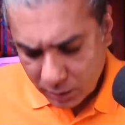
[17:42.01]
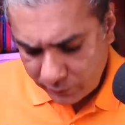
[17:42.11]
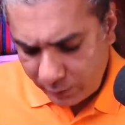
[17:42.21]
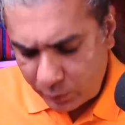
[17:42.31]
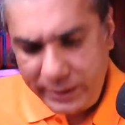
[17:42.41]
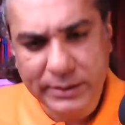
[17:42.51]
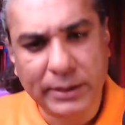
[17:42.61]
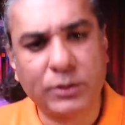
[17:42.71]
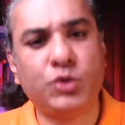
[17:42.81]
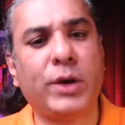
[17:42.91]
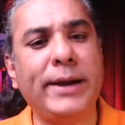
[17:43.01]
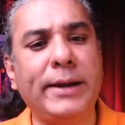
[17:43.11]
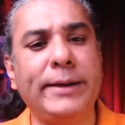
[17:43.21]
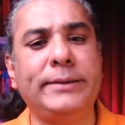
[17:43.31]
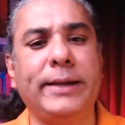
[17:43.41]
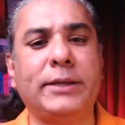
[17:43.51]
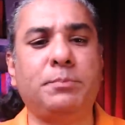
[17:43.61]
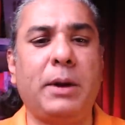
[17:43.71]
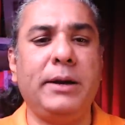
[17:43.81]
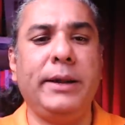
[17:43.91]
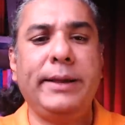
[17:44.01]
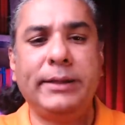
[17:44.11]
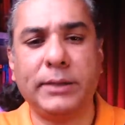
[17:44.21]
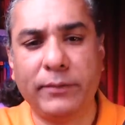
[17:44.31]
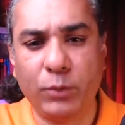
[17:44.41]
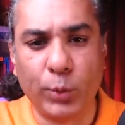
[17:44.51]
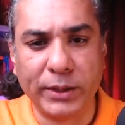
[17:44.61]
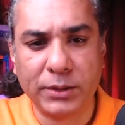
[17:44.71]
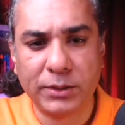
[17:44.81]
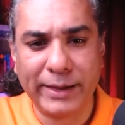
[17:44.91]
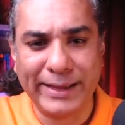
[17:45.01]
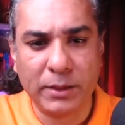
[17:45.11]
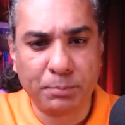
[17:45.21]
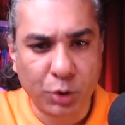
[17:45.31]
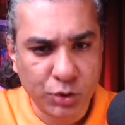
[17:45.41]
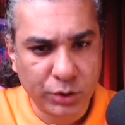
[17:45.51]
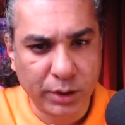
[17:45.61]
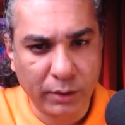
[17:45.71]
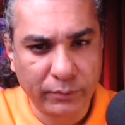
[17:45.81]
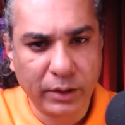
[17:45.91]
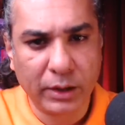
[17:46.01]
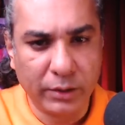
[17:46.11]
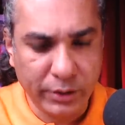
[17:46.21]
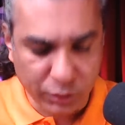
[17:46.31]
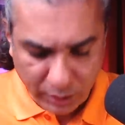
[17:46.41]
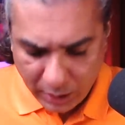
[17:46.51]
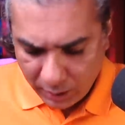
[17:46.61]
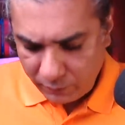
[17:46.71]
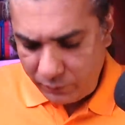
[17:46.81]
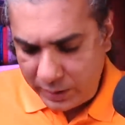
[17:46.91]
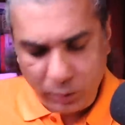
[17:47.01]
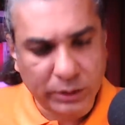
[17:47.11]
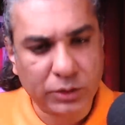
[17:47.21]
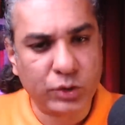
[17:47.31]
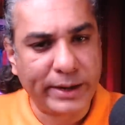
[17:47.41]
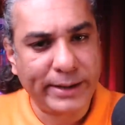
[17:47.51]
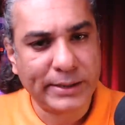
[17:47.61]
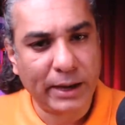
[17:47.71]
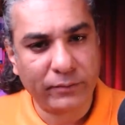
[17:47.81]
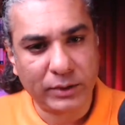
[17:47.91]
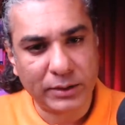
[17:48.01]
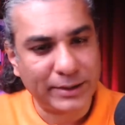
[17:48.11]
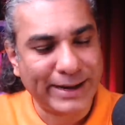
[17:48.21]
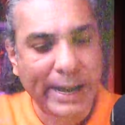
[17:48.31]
So we have to understand that China is expanding its influence in the Persian Gulf region. We know that the Chinese have this